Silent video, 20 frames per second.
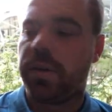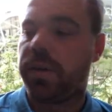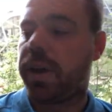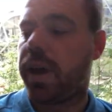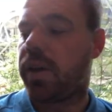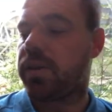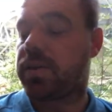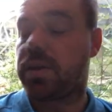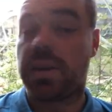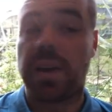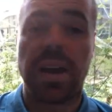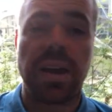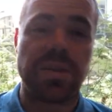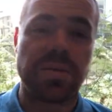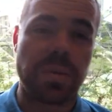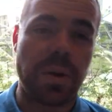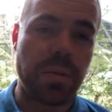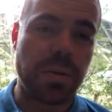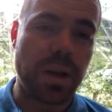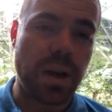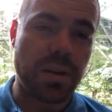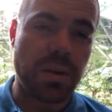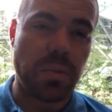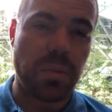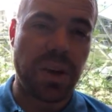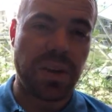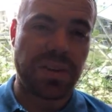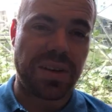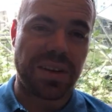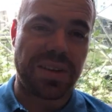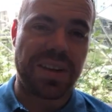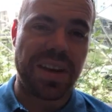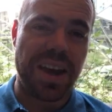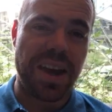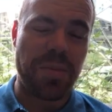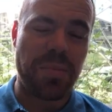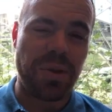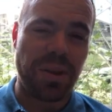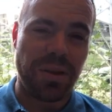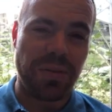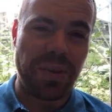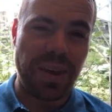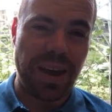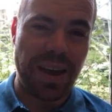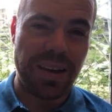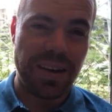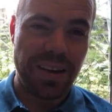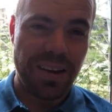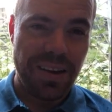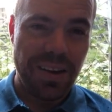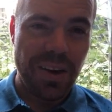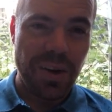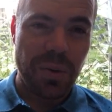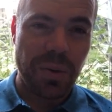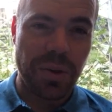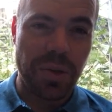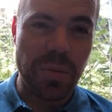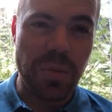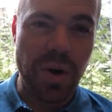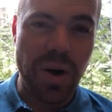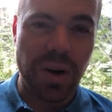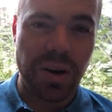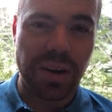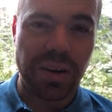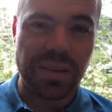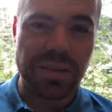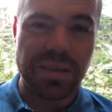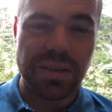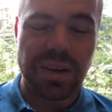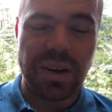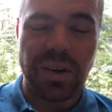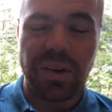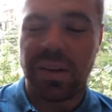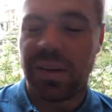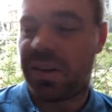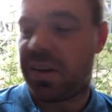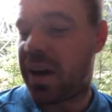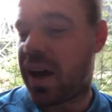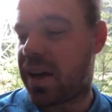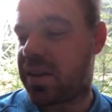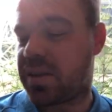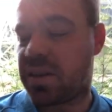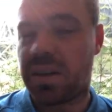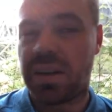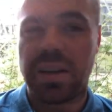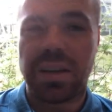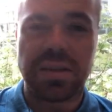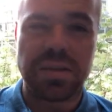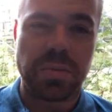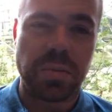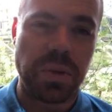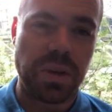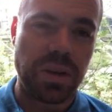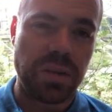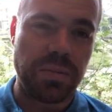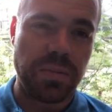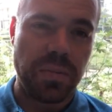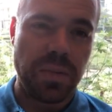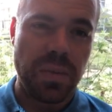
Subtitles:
Now, today is probably not the best example of that with the market, you know, as it is, but,